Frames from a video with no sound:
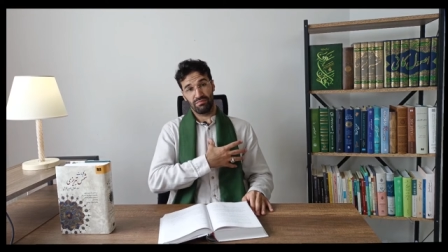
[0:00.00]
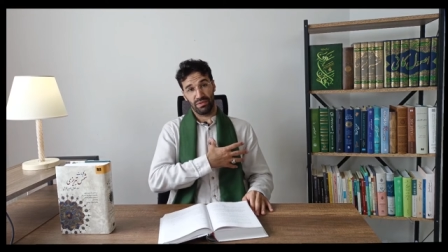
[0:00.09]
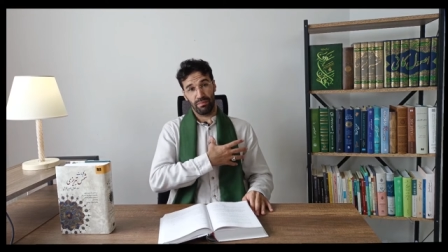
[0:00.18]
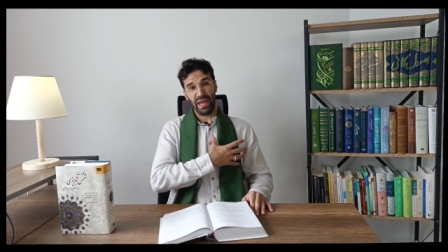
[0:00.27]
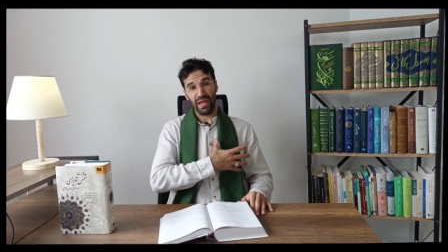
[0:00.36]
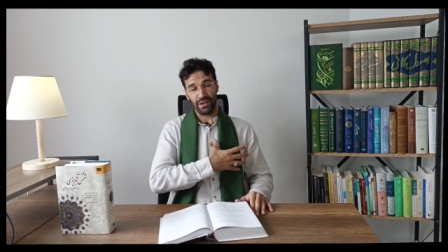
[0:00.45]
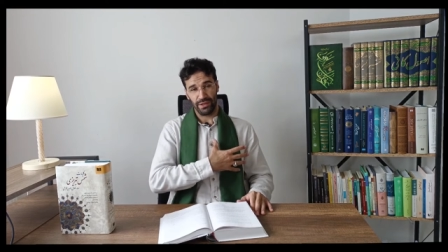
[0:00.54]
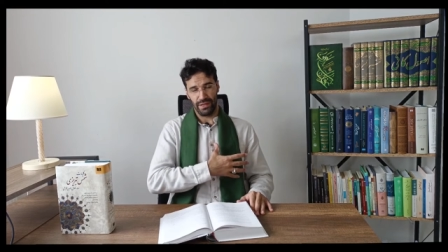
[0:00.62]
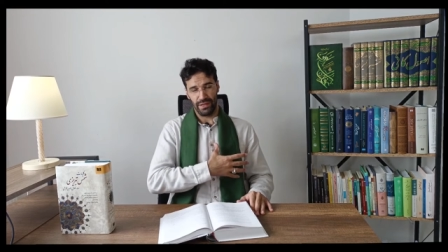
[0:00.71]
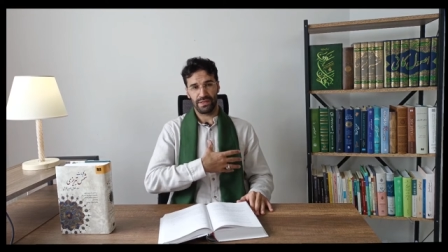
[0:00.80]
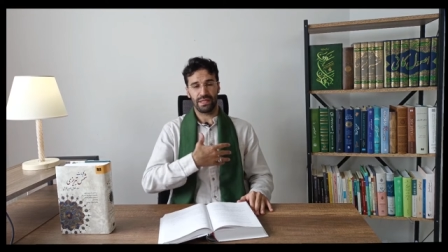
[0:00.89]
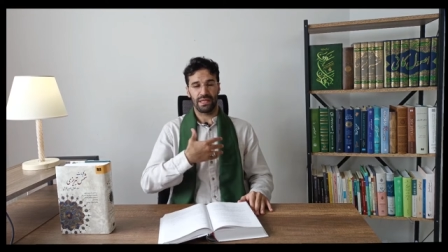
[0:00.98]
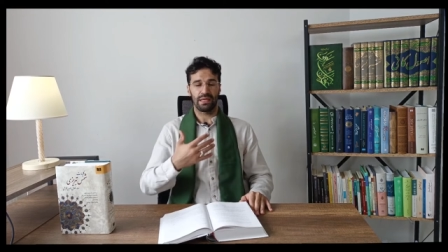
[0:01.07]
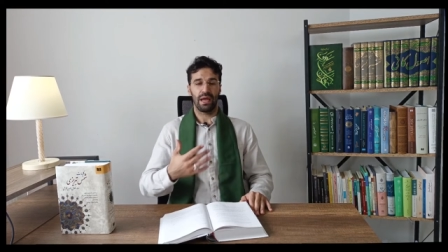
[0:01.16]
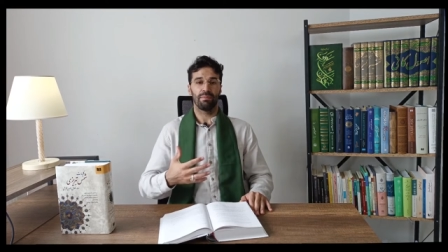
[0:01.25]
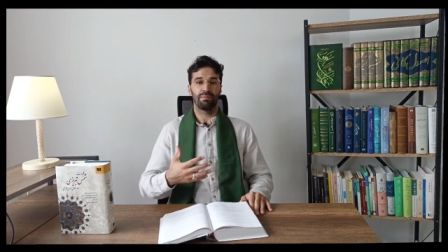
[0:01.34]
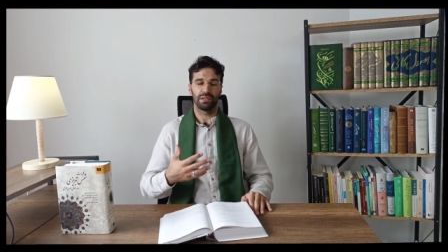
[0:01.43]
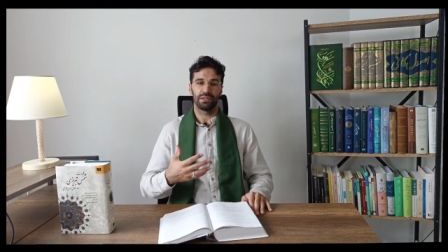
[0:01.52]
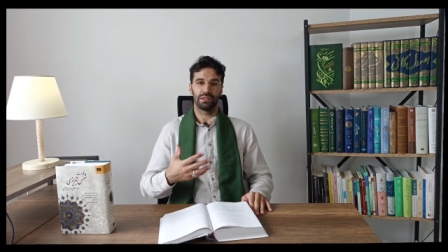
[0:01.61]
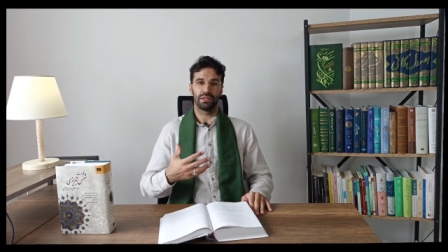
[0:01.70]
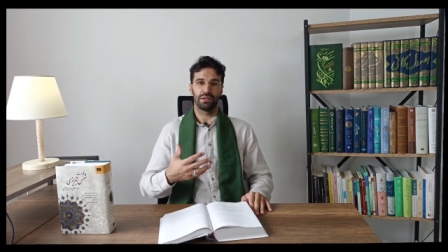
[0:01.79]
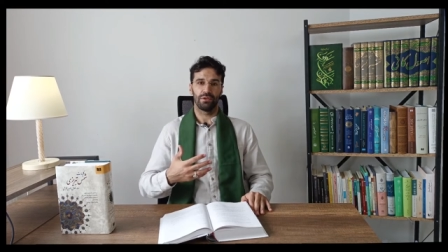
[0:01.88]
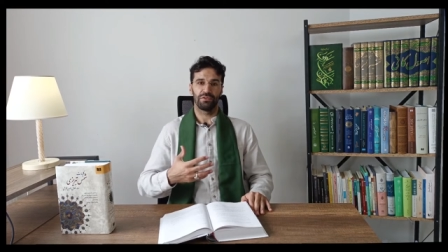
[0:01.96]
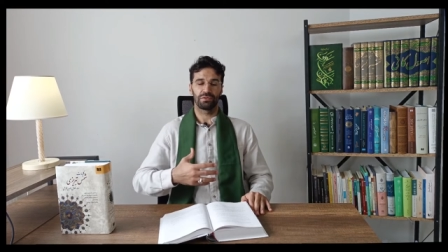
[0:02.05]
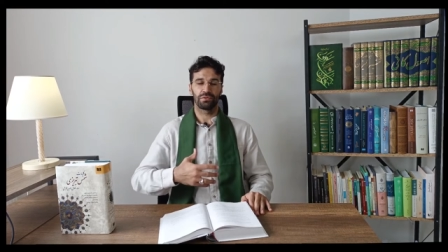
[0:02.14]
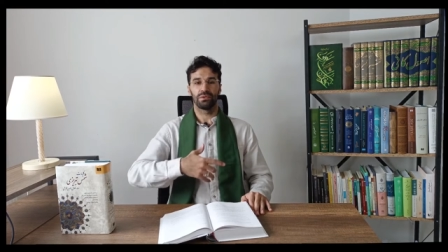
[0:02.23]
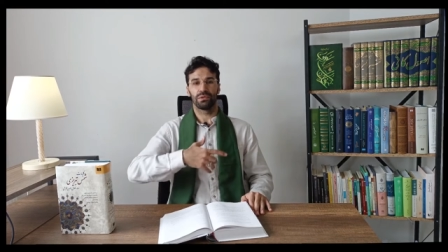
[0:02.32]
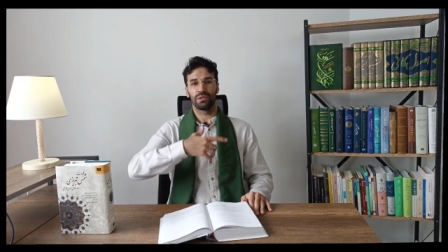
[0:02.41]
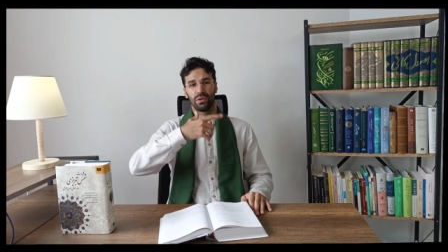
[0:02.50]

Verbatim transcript: preparedness has happened uh, through